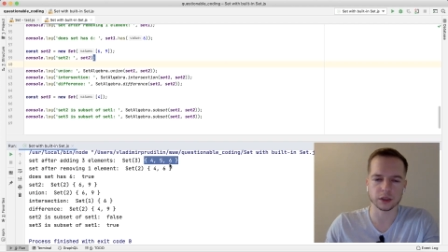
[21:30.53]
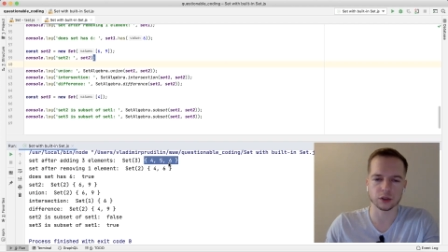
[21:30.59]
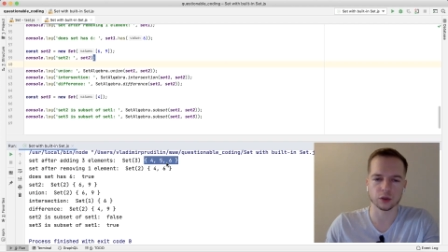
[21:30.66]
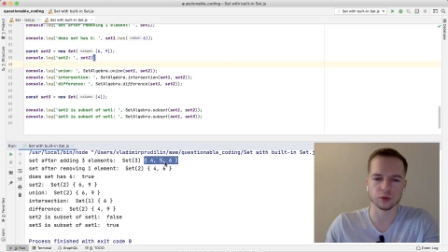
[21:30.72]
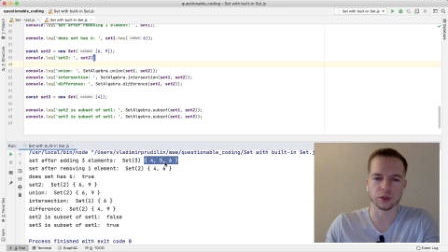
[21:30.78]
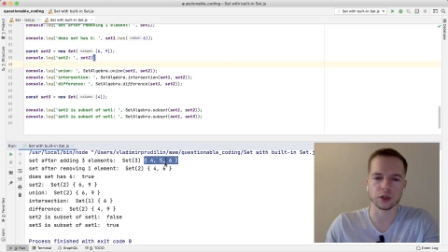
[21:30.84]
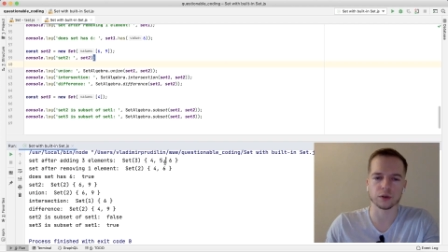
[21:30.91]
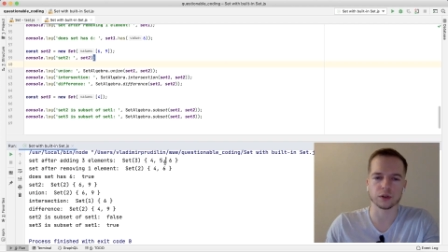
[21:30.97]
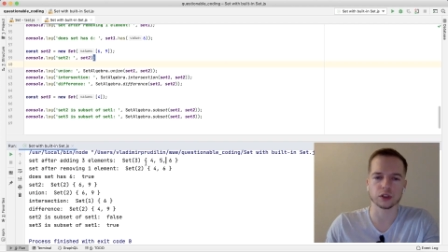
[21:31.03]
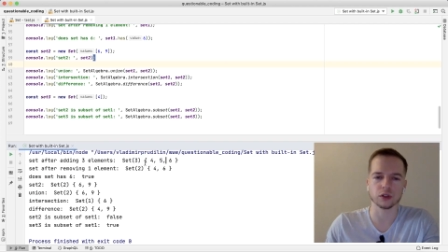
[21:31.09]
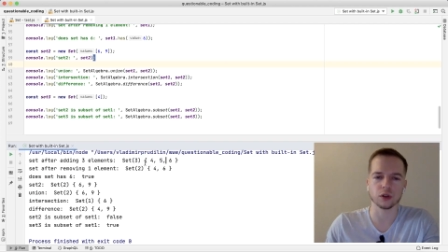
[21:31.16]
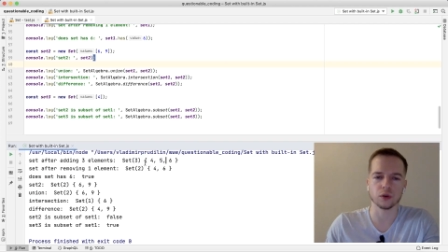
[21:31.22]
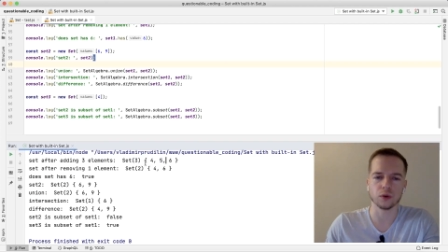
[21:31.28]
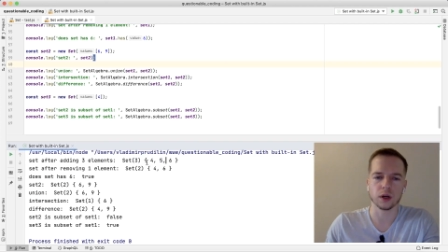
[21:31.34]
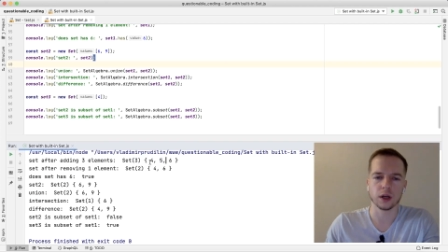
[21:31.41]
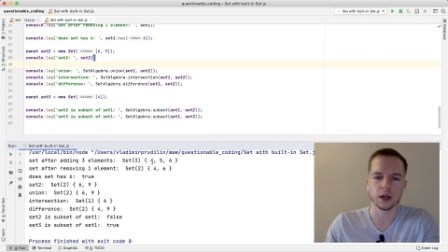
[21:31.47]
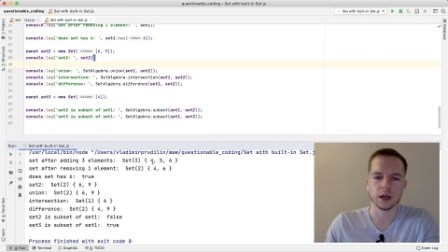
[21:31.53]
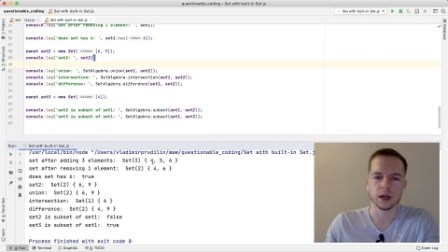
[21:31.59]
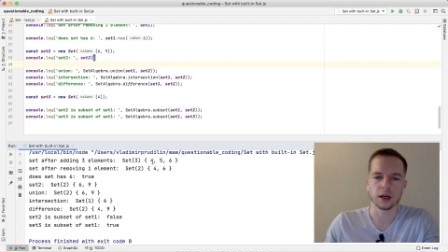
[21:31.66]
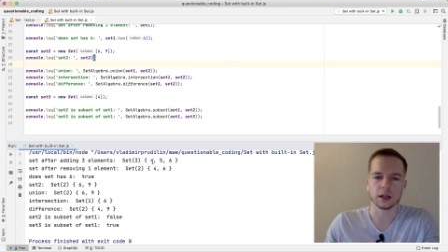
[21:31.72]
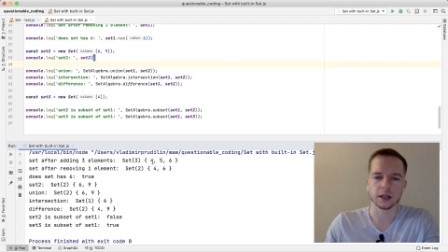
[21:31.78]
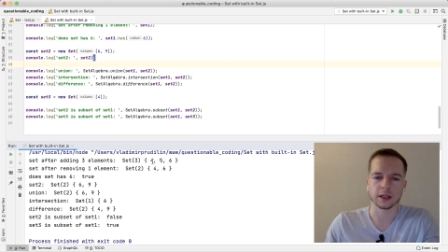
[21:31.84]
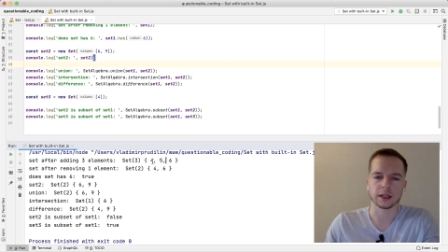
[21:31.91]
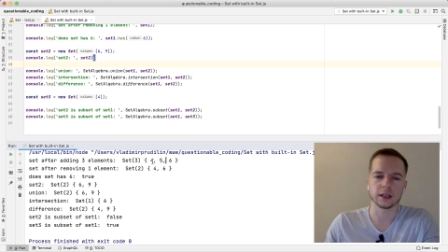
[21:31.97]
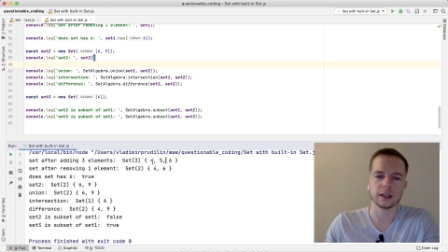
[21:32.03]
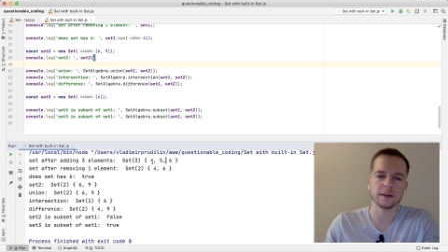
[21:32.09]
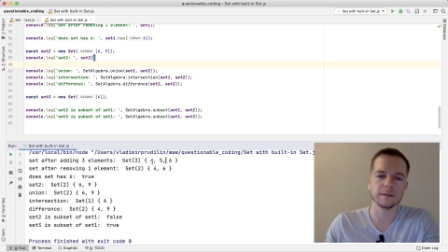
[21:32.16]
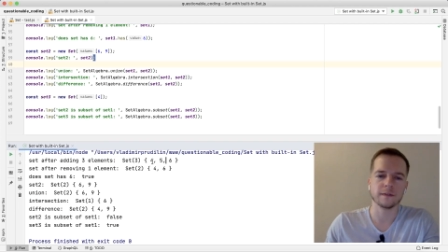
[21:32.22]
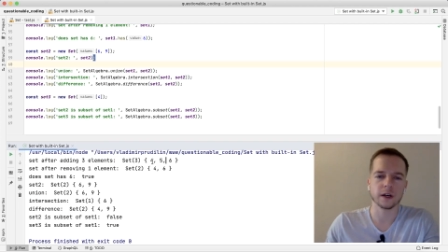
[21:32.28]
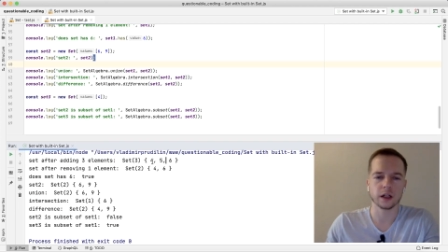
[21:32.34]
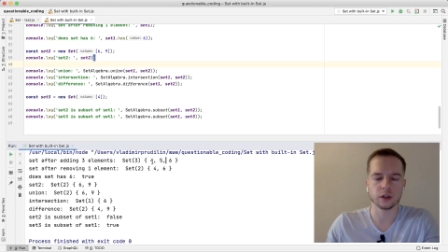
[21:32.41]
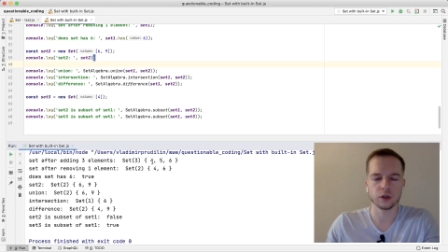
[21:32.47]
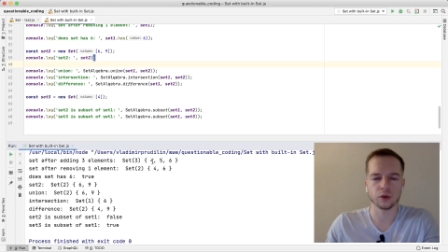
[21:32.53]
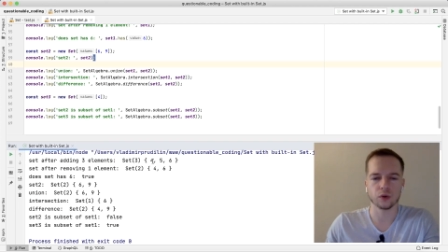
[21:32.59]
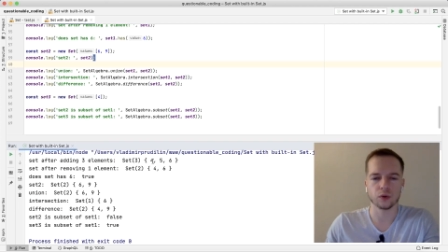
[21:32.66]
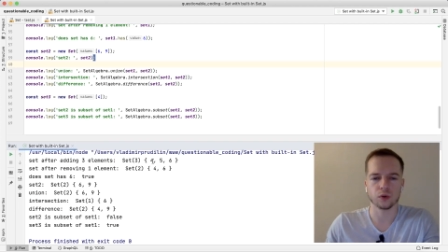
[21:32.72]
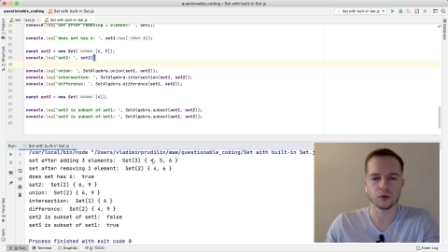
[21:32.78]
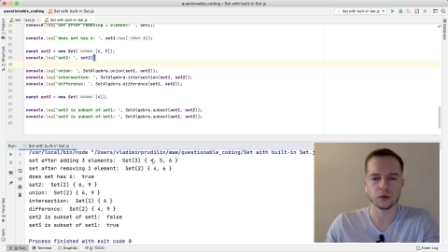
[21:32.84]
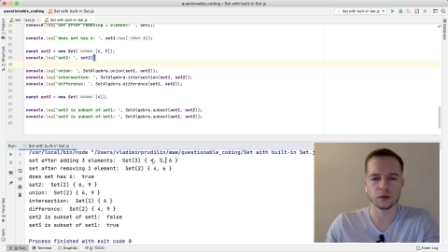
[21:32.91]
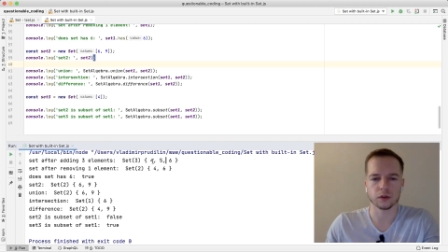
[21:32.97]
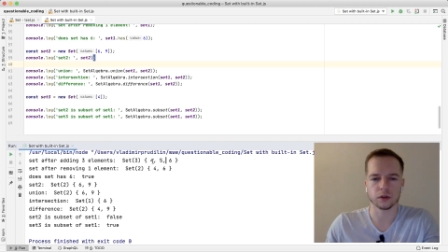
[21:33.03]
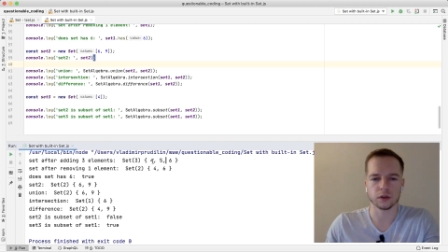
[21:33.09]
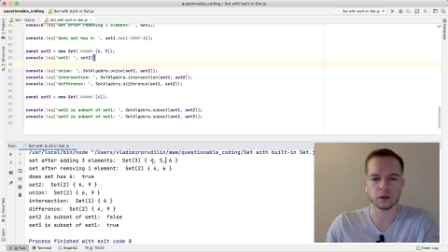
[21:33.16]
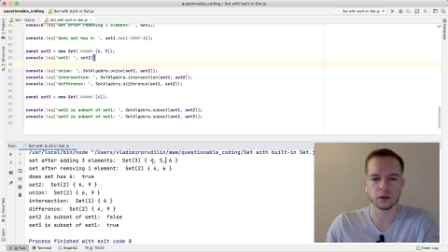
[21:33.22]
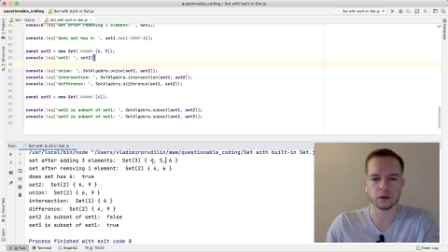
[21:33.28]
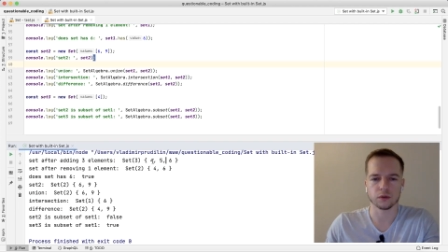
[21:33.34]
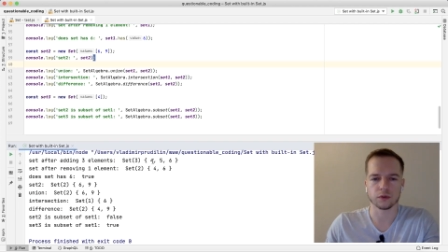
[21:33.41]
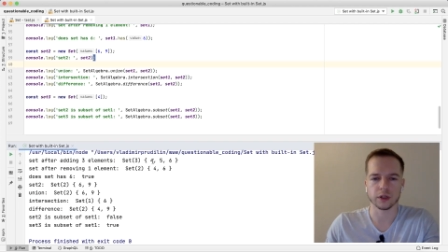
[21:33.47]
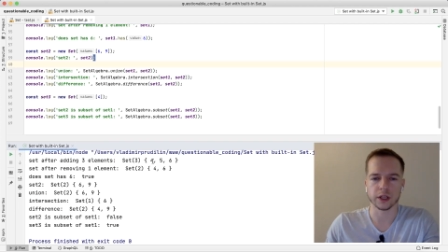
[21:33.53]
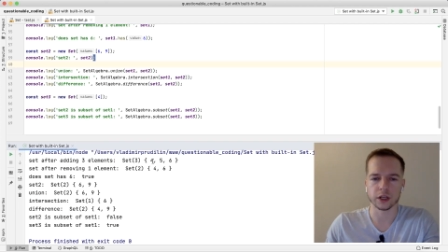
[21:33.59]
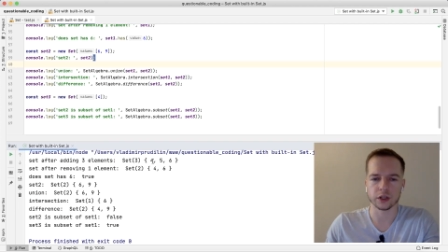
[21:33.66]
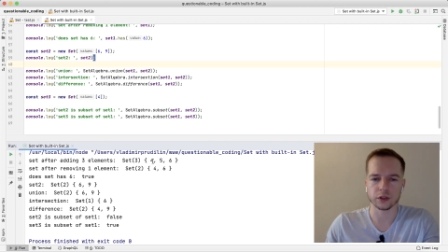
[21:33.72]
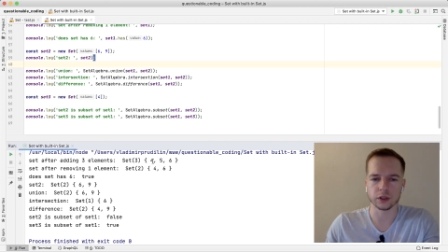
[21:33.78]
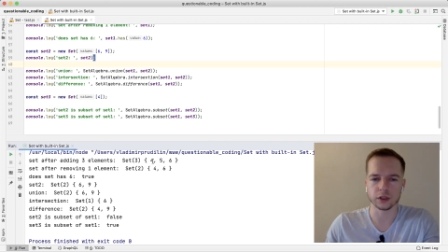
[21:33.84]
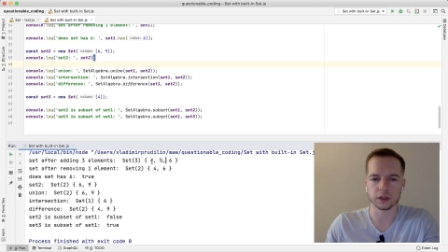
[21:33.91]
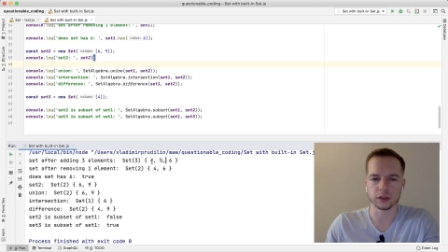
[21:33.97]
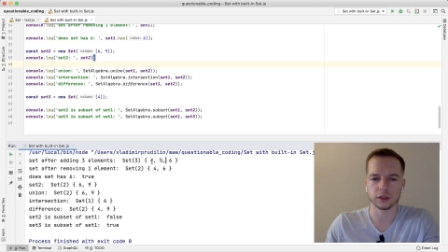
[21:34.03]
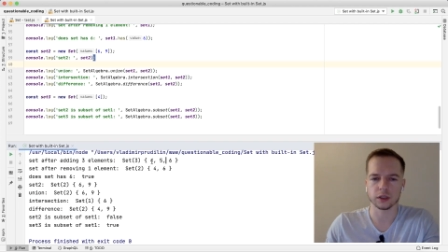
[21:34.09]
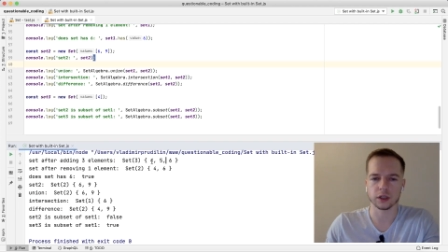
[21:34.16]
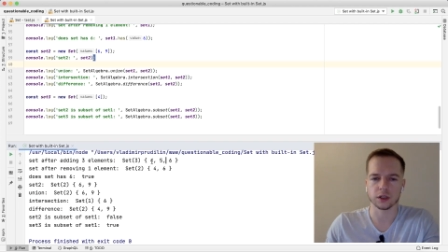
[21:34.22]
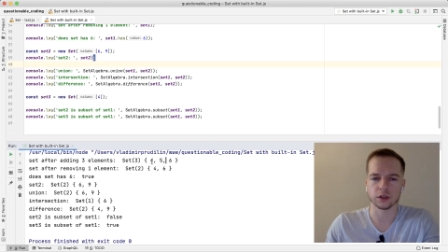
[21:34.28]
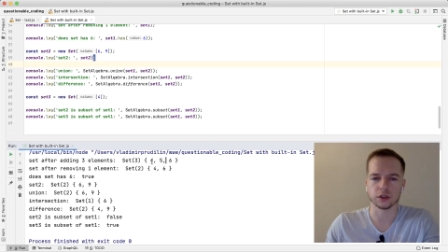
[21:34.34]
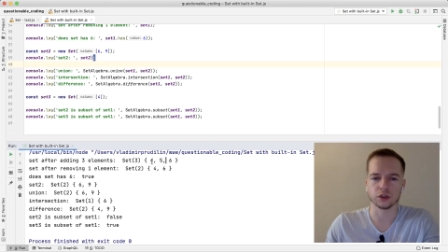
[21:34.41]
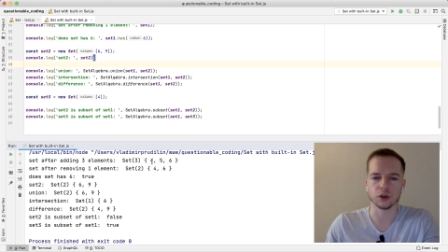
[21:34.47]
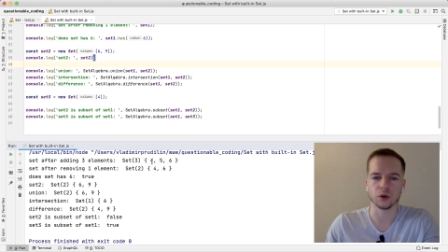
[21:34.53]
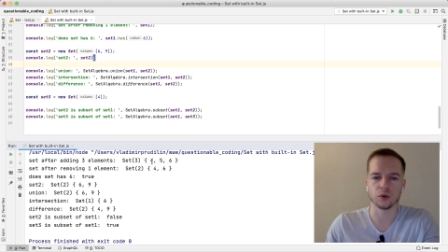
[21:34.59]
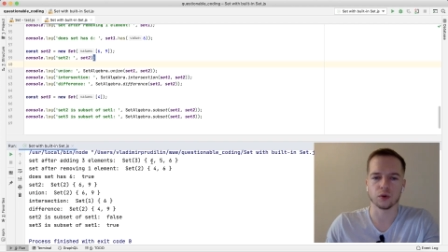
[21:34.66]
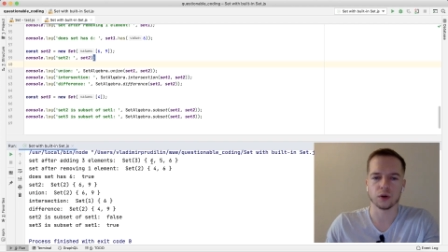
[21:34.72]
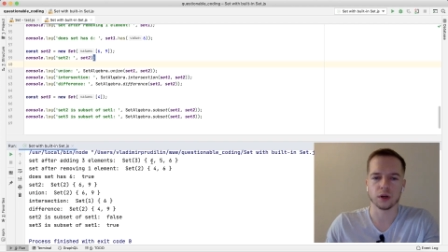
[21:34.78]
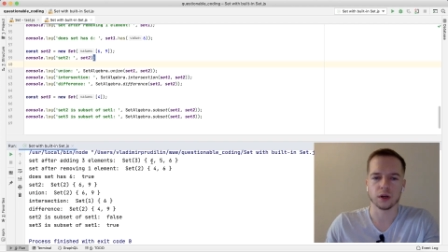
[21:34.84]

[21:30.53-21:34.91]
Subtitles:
So there is no like key value relations. There is no